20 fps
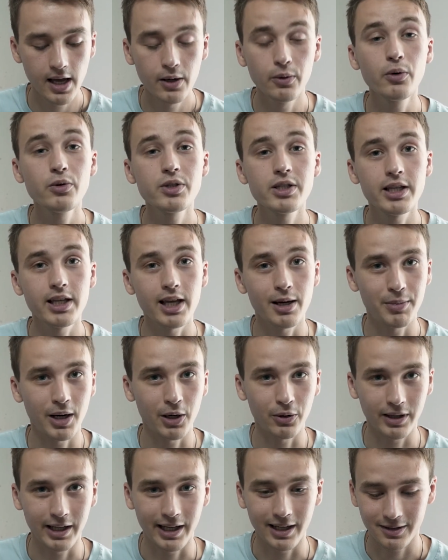We'll see
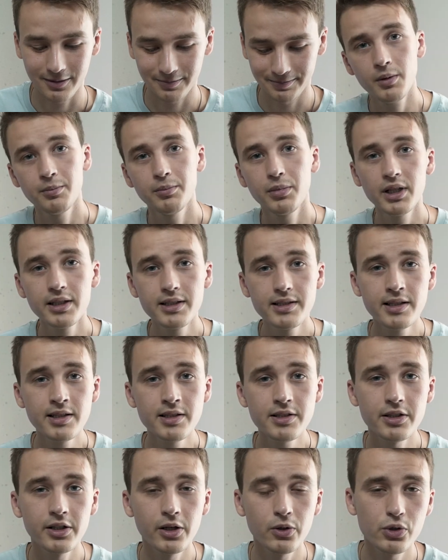about that. But
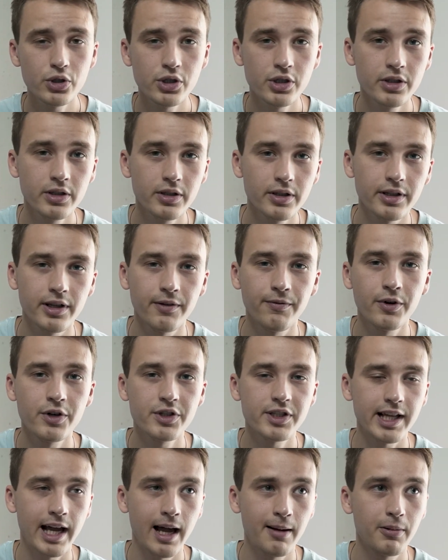since Notion, the
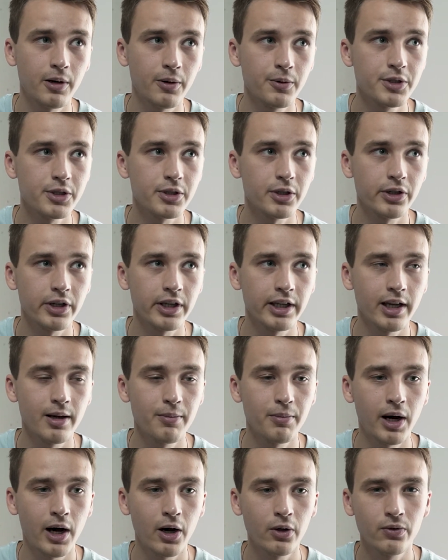first app I was talking
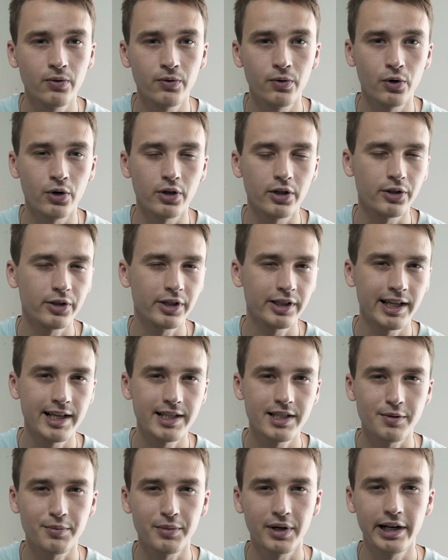about for
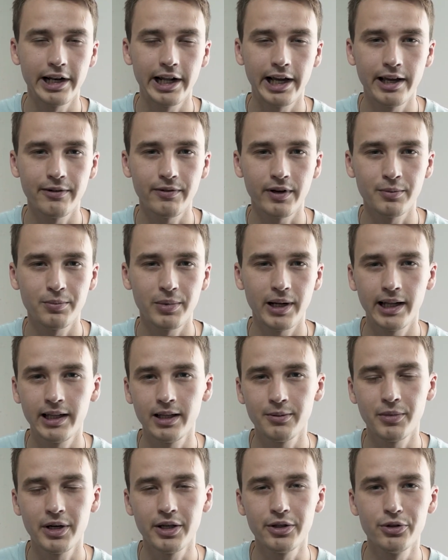organizing my life and
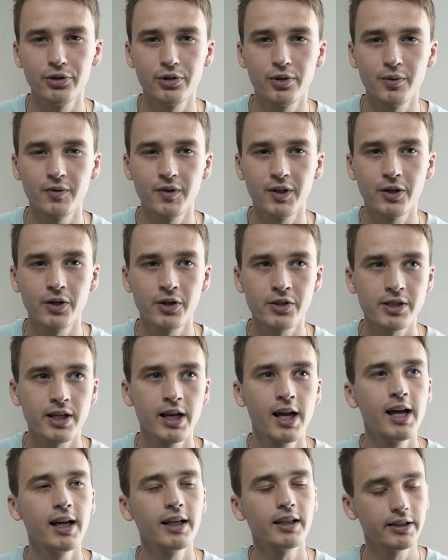planning my YouTube videos,
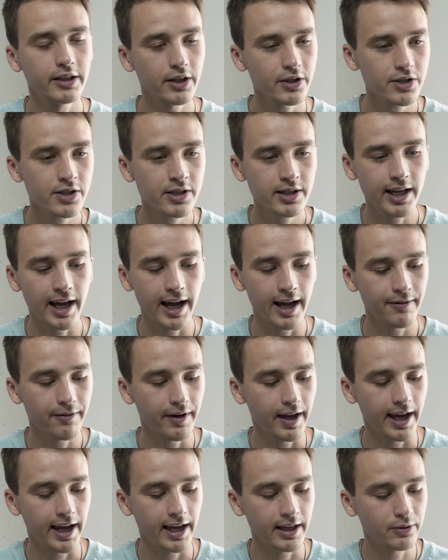doesn't
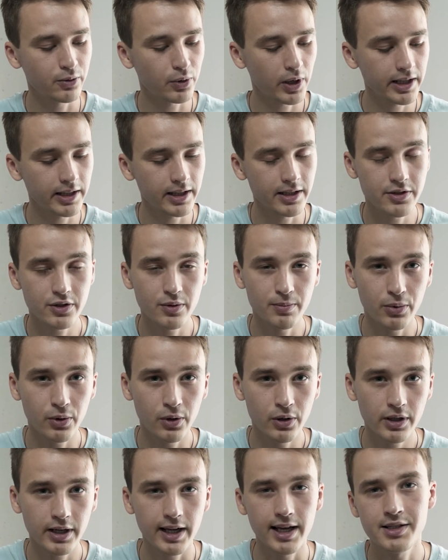have handwriting
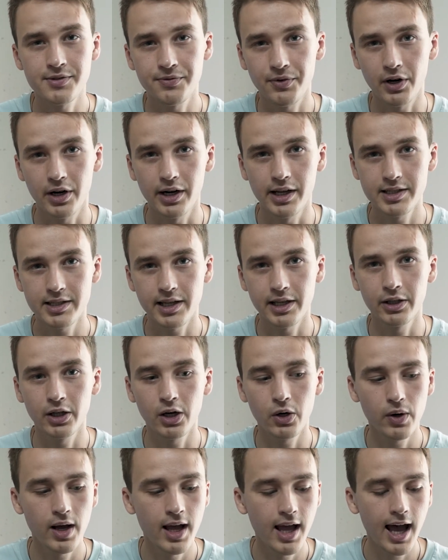support as far as I
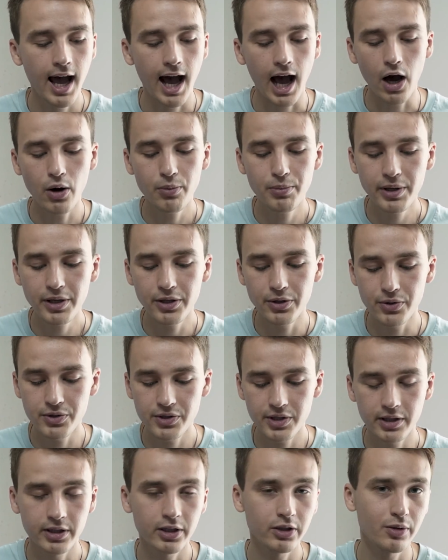know, I'll be
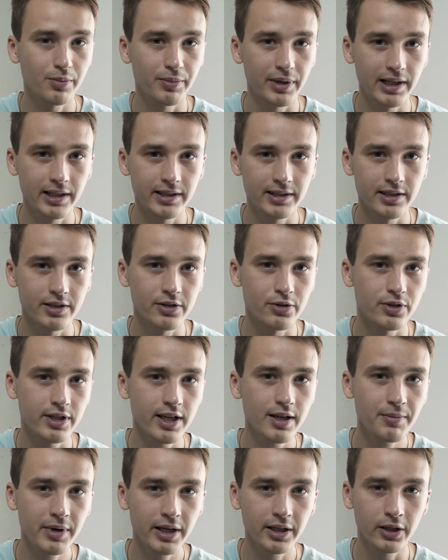using Notability to
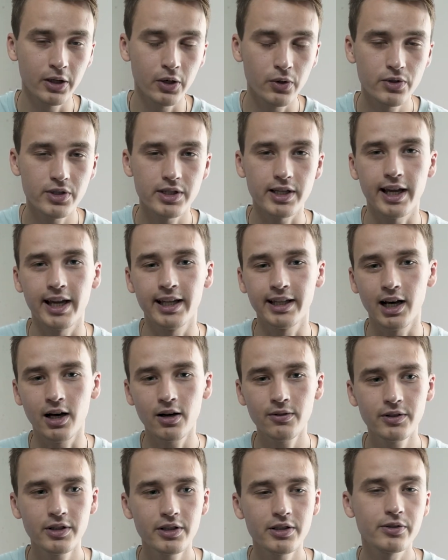take my notes and
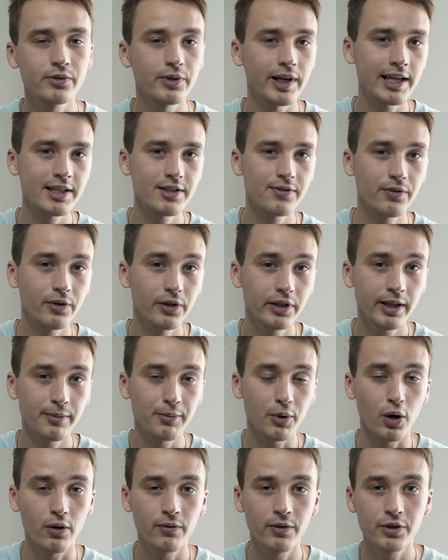after transfer
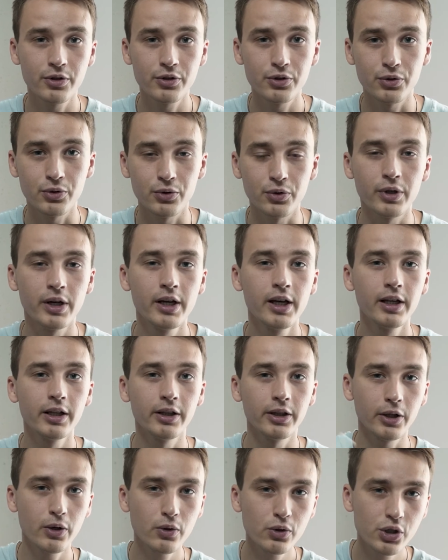them over to
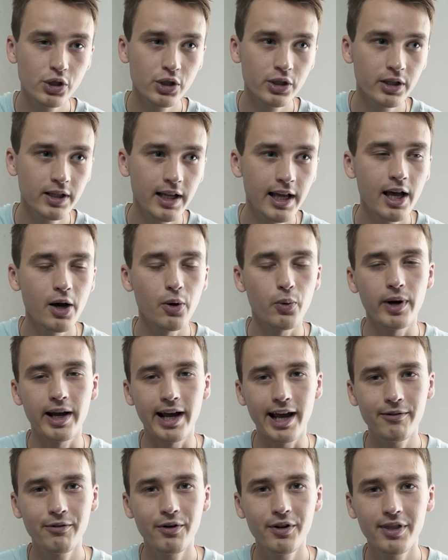Notion, where
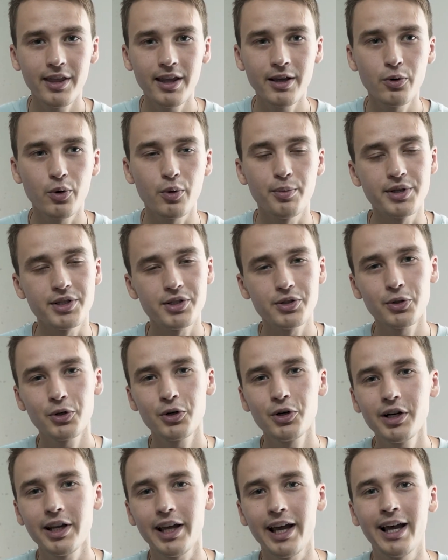everything will be
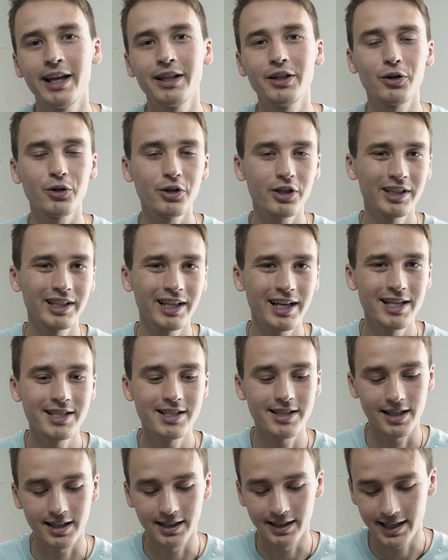stored and
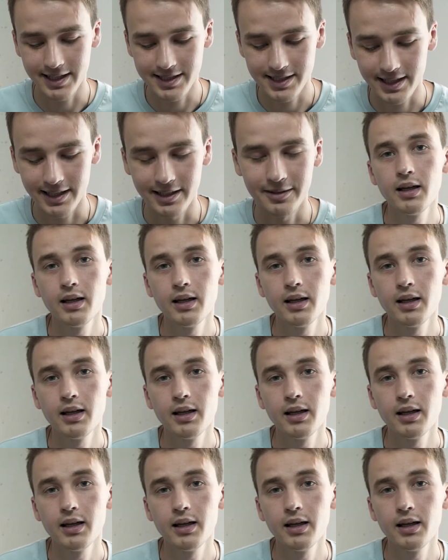organized nicely.